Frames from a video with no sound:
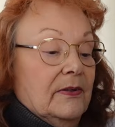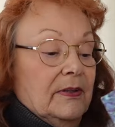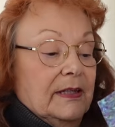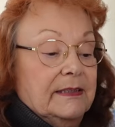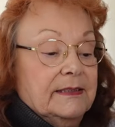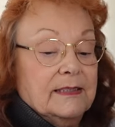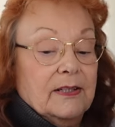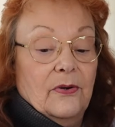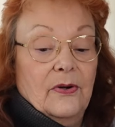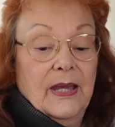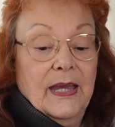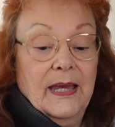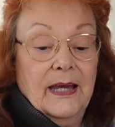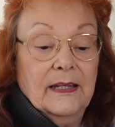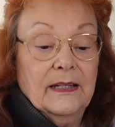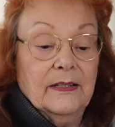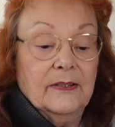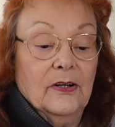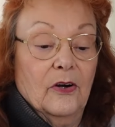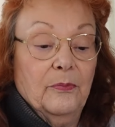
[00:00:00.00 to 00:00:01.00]
let's go
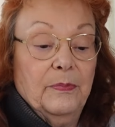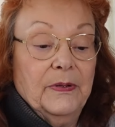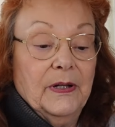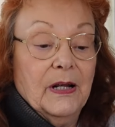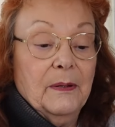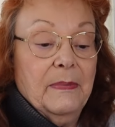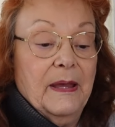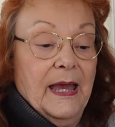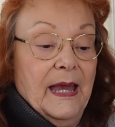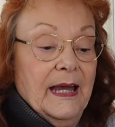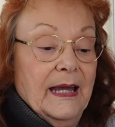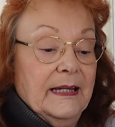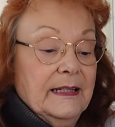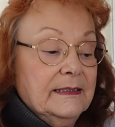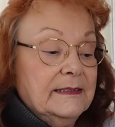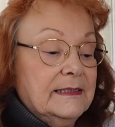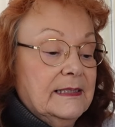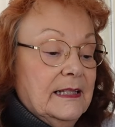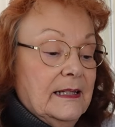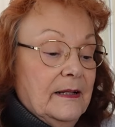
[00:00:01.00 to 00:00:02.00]
ahead and open our
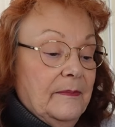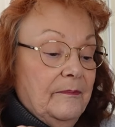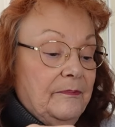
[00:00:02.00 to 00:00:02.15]
bags.